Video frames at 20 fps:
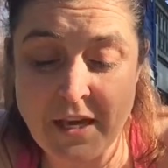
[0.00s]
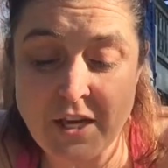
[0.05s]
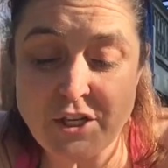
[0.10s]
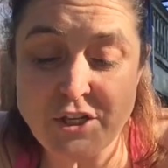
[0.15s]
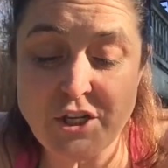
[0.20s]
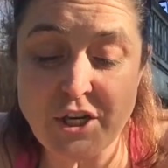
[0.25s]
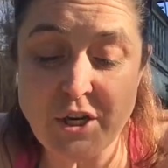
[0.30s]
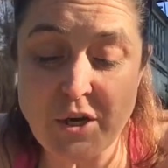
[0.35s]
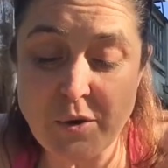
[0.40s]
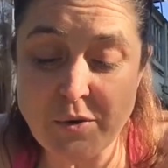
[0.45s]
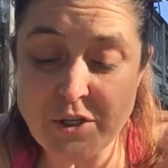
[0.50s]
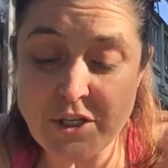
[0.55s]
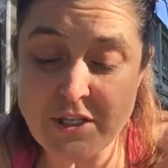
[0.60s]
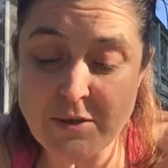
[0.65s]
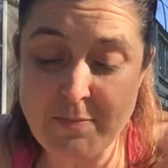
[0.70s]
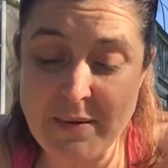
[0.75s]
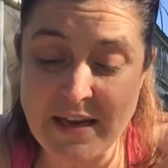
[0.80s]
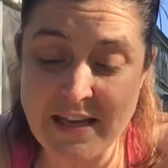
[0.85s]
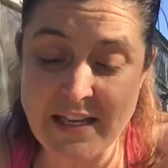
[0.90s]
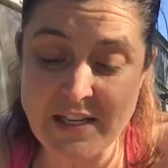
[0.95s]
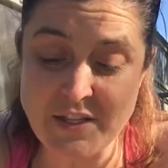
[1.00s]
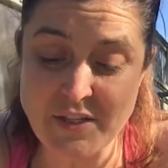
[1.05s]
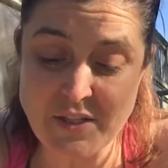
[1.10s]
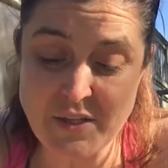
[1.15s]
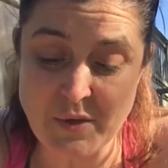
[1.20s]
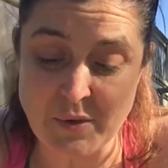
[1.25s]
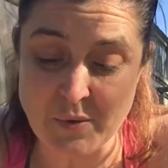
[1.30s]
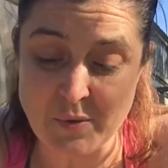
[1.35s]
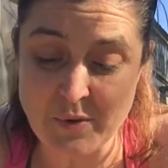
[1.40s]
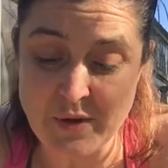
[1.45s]
She coaches Becky
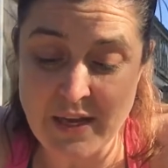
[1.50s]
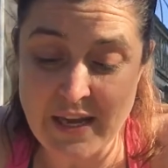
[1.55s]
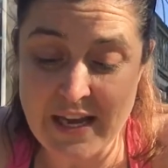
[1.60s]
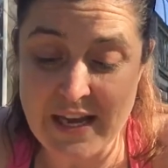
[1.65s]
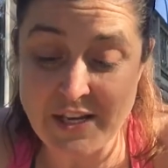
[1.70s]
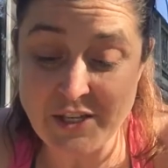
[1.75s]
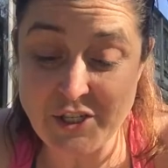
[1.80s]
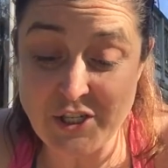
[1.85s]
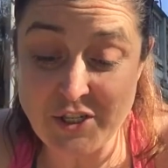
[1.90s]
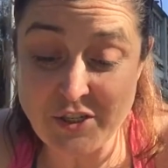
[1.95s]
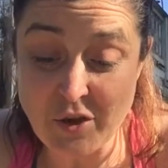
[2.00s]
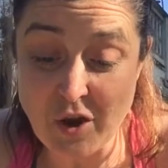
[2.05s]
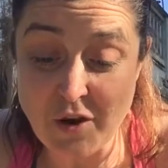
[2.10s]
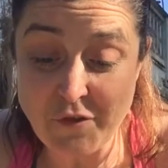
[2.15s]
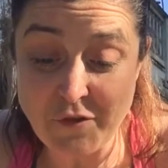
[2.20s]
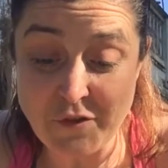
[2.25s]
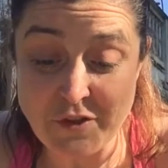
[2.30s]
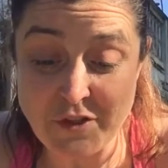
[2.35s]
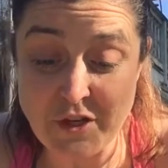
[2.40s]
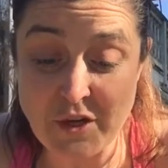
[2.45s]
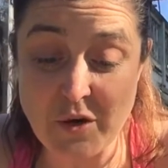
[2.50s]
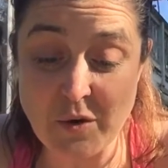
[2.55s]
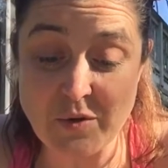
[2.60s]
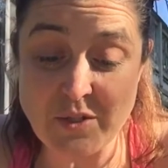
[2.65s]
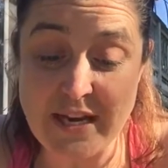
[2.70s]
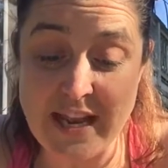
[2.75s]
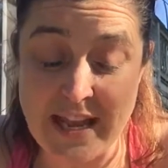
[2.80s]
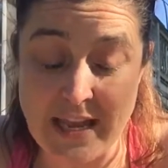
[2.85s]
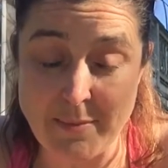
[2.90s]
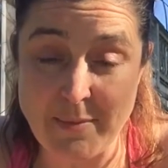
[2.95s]
Sue, and she's offered to
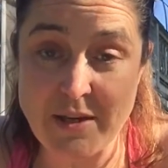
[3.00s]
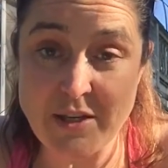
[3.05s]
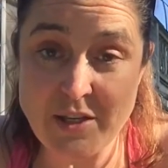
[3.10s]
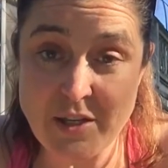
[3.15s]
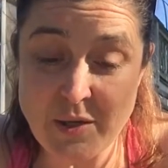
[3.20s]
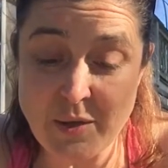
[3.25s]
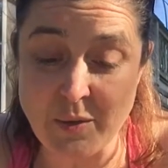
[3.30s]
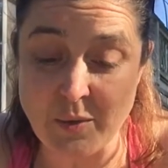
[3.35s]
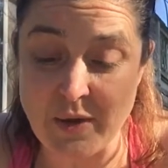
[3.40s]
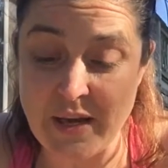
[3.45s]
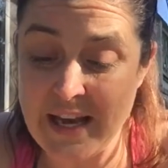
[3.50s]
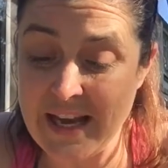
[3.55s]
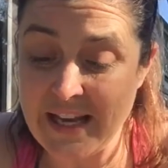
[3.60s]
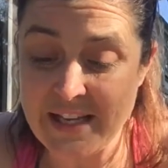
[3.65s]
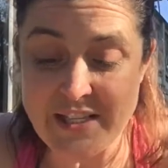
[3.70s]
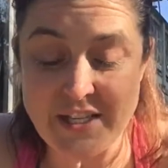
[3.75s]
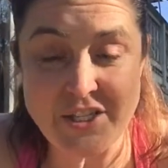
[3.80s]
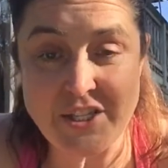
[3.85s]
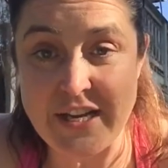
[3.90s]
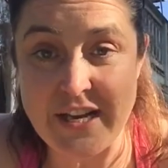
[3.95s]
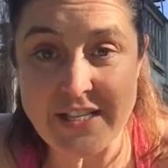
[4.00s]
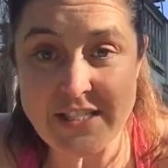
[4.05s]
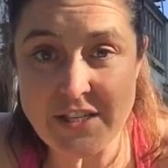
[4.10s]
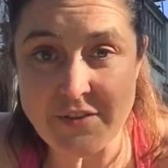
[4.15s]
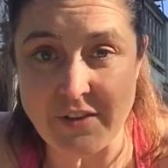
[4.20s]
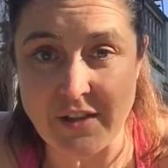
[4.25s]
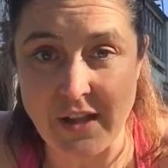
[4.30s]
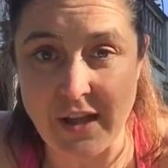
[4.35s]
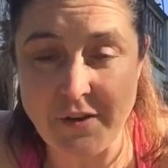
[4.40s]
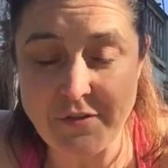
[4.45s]
coach Amy too. It's a chance of
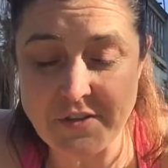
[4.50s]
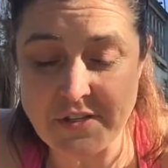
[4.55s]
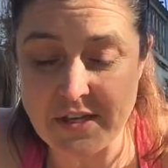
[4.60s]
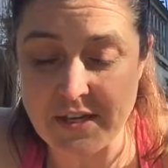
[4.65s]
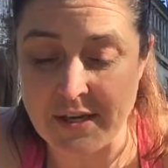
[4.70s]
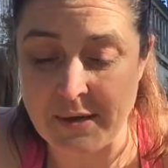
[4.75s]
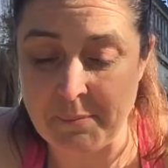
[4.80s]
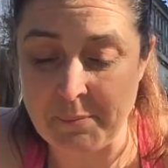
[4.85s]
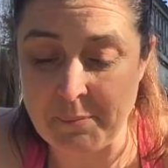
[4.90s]
a lifetime.